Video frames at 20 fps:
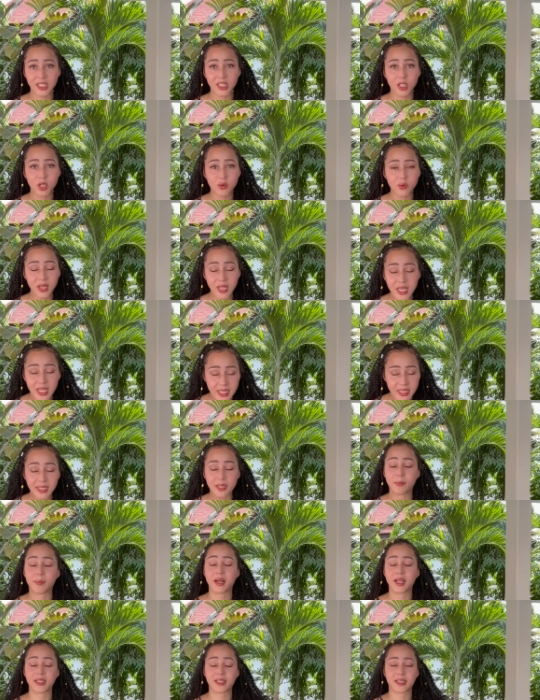Stone is the
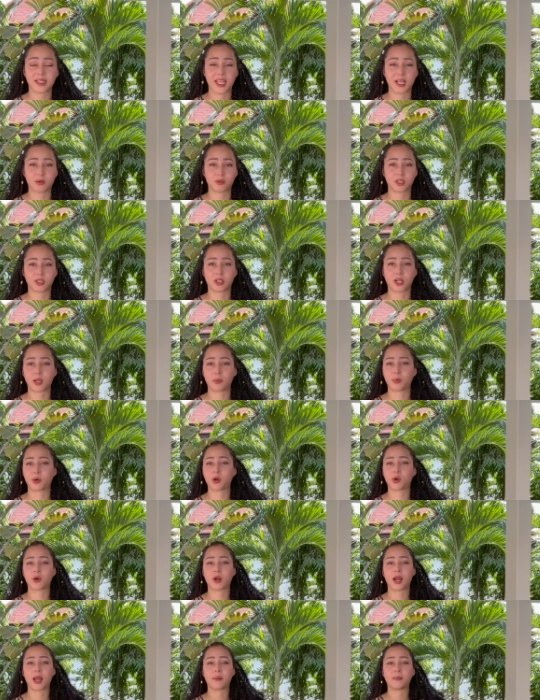best language learning
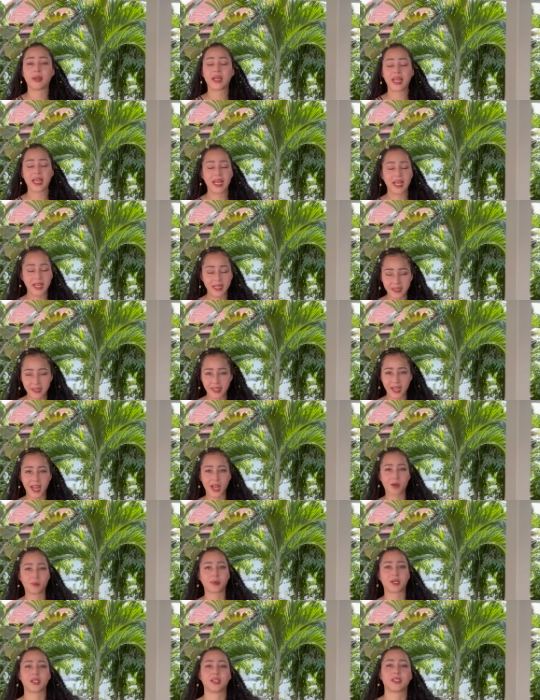program, hands
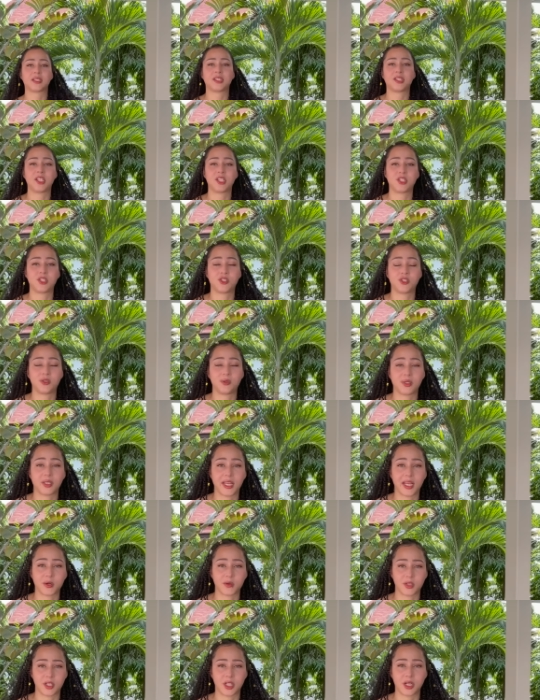down, because it teaches you a
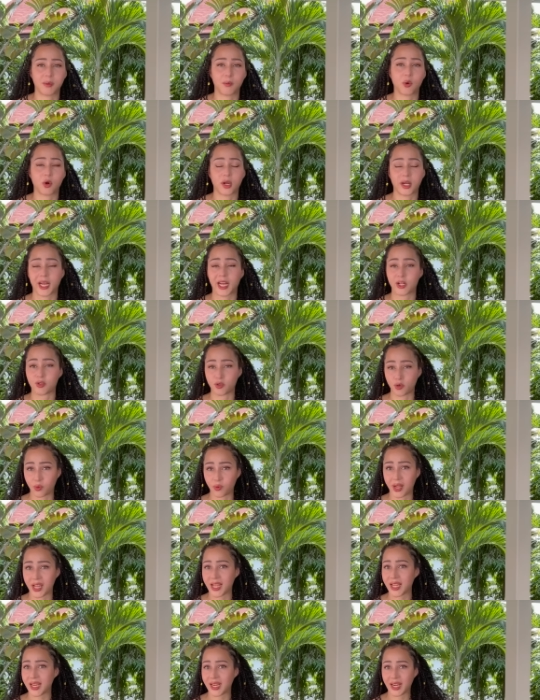language in a more natural
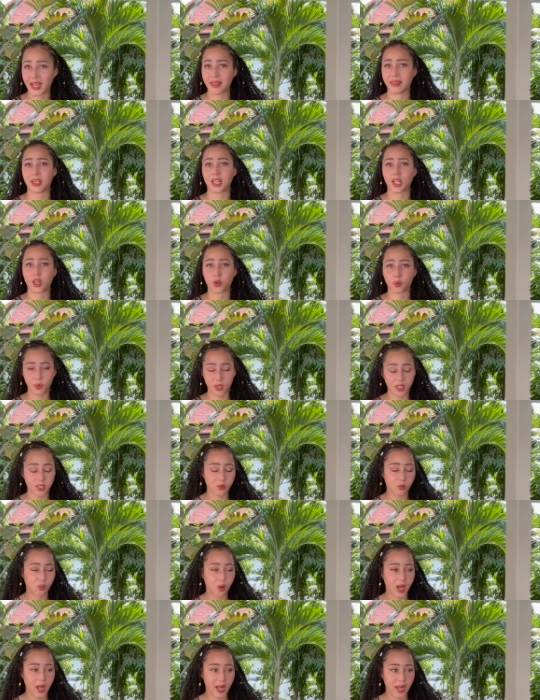way. And I think the
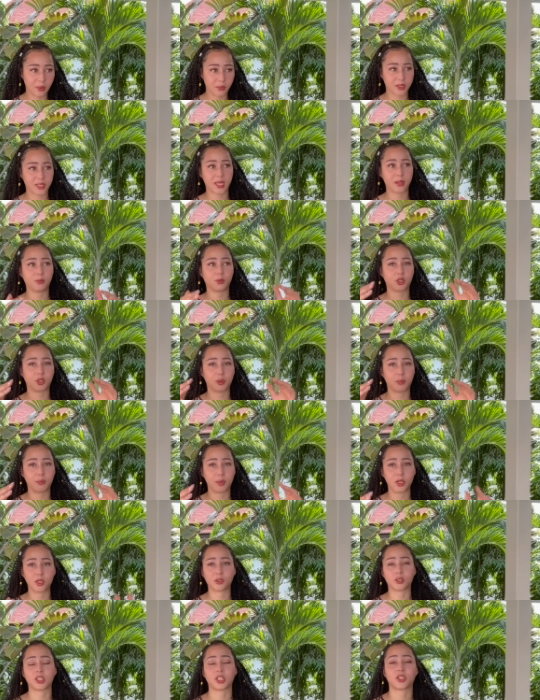reason why I was able to
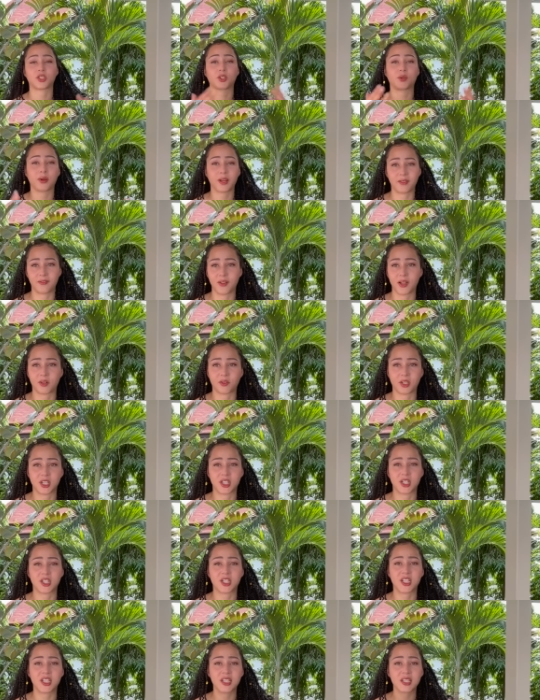build such a great
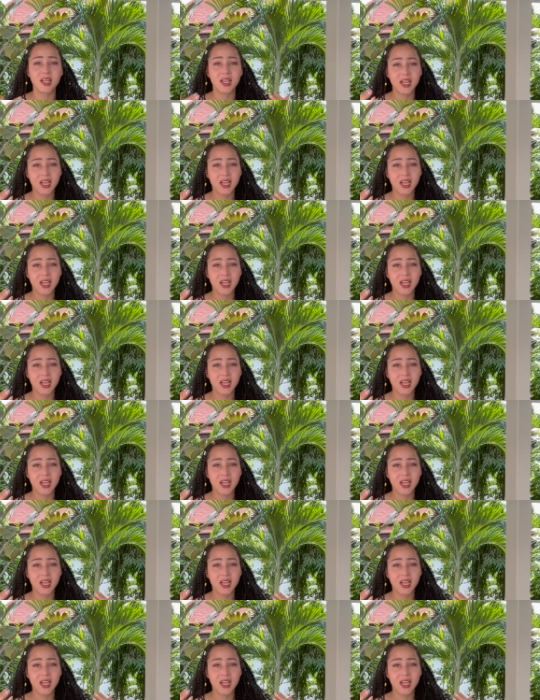foundation